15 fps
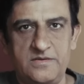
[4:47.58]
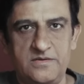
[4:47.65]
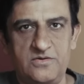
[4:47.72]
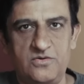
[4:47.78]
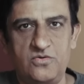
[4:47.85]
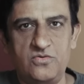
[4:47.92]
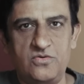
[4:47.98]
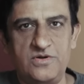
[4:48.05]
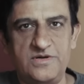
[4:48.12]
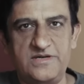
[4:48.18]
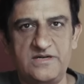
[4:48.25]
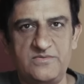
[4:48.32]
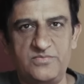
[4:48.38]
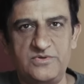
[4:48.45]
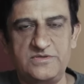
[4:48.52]
No
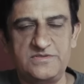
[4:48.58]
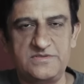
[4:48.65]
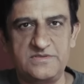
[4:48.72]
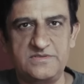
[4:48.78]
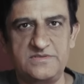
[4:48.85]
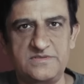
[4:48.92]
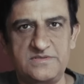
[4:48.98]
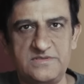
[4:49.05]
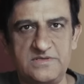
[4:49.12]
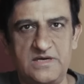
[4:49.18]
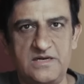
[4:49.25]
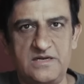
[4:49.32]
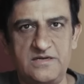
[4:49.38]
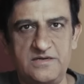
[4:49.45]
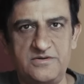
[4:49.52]
contact person's
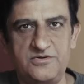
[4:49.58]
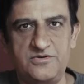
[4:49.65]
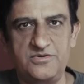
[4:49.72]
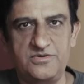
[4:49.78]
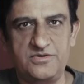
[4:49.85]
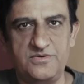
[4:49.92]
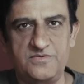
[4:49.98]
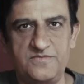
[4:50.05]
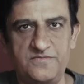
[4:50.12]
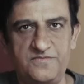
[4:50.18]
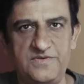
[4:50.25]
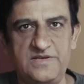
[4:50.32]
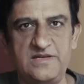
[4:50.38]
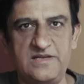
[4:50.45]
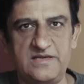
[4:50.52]
current
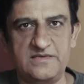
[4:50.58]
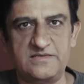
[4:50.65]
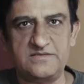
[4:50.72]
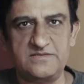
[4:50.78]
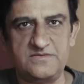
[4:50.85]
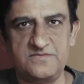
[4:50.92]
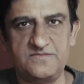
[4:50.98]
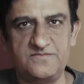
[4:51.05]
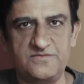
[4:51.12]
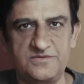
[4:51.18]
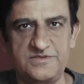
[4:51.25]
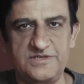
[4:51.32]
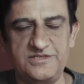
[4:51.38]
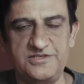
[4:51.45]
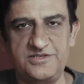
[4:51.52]
feelings for
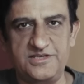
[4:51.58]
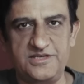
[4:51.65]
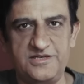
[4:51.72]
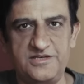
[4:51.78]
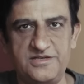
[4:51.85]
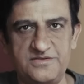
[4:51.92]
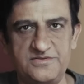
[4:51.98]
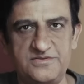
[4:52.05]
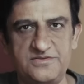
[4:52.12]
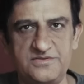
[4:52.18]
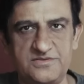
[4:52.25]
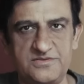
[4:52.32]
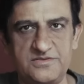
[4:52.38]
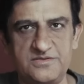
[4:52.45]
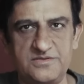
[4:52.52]

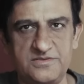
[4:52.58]
Sagittarius.